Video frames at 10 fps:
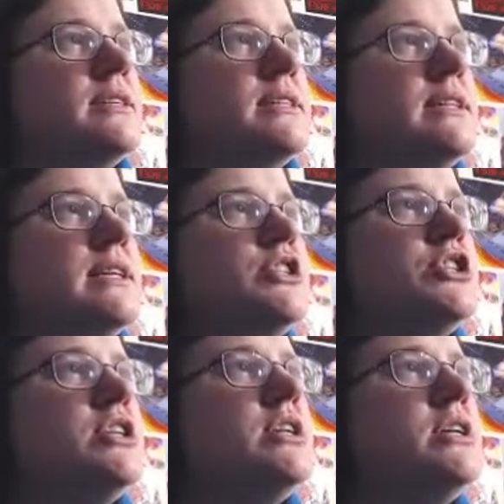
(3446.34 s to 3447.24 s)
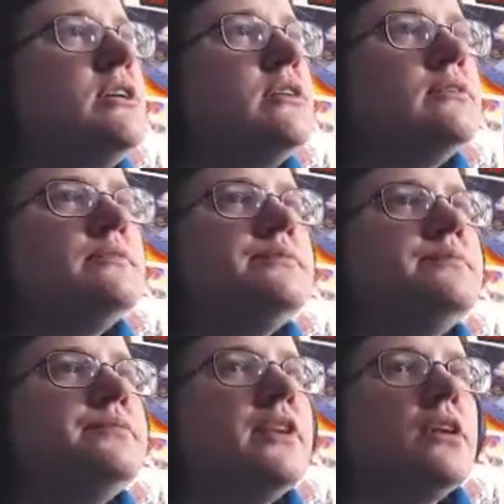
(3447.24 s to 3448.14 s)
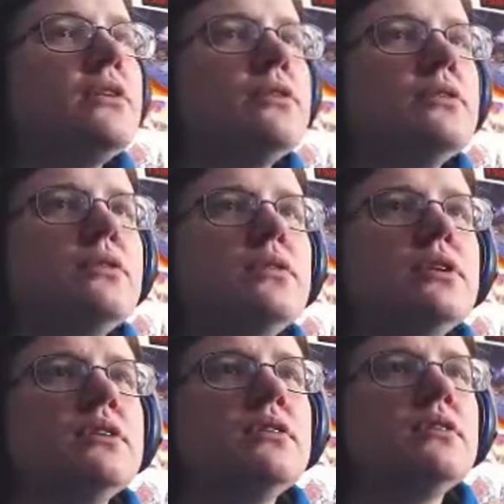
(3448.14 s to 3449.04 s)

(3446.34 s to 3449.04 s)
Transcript: Stingy. Oh, hold on.